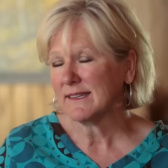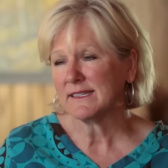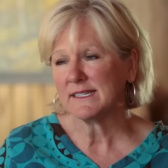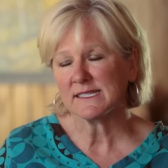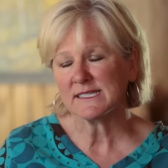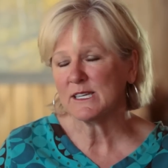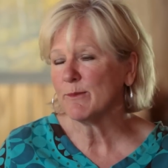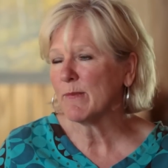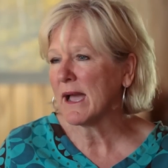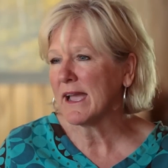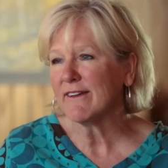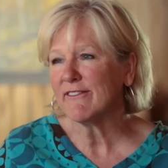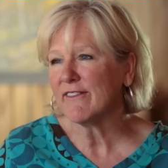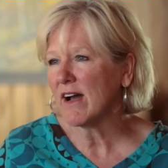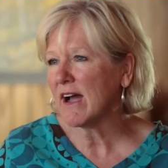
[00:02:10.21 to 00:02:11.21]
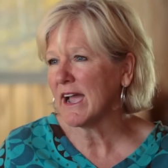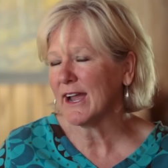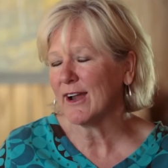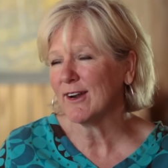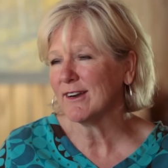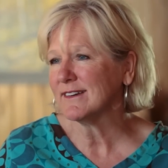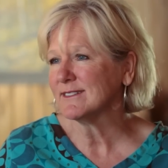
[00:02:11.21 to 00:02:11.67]
to sit by a
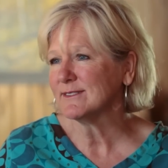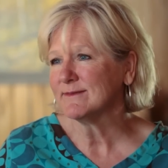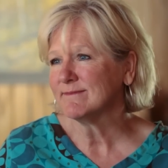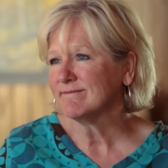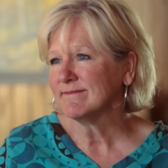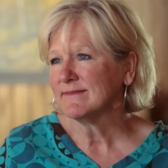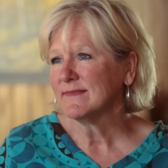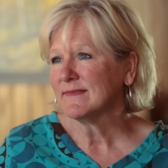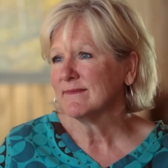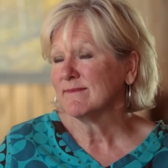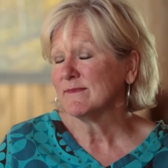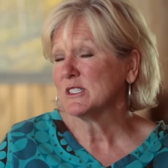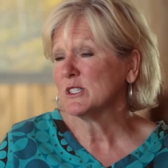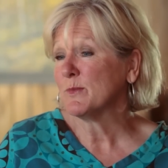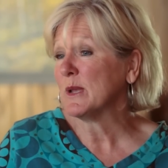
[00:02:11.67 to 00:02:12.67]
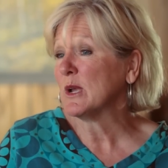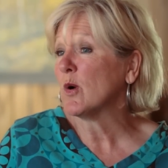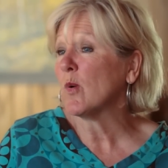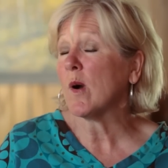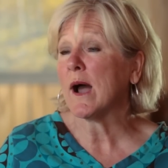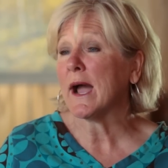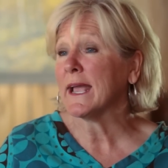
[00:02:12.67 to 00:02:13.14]
fire, to be
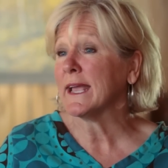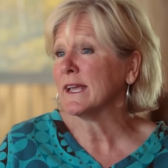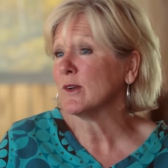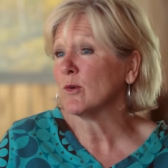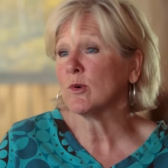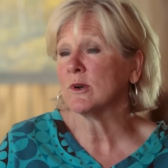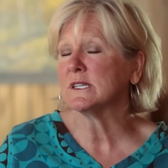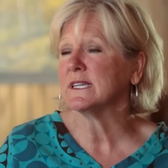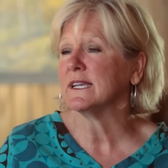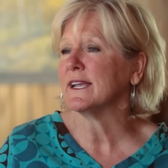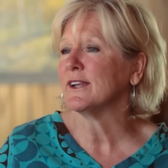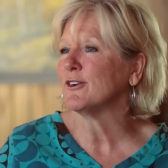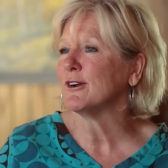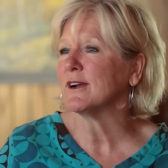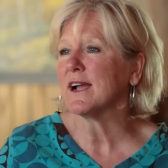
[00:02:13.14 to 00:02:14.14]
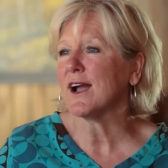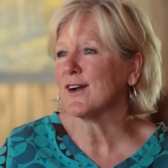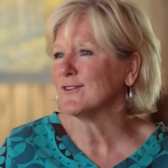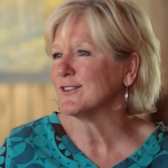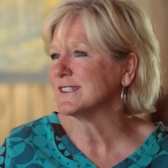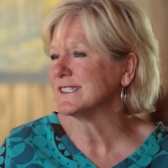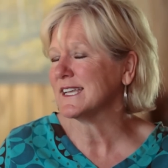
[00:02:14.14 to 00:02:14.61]
quiet or to enter a
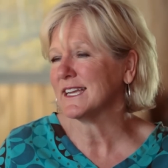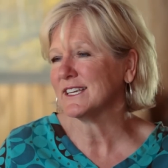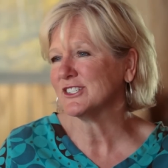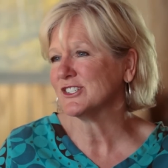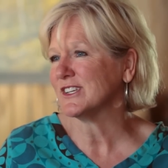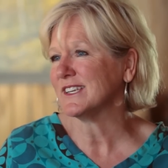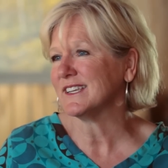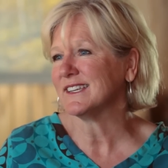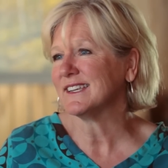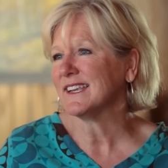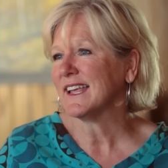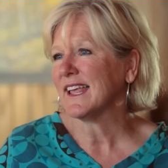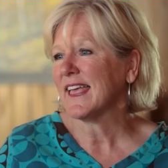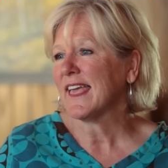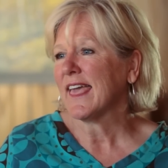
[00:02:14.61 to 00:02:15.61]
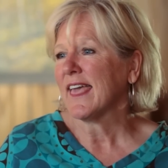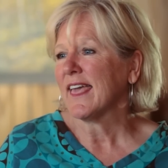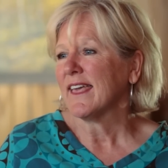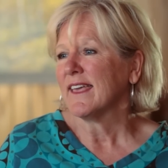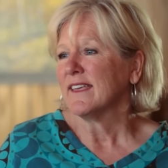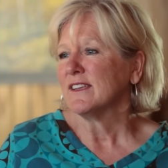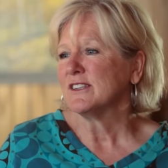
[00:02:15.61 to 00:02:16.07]

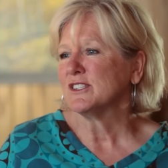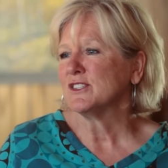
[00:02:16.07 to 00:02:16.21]
conversation,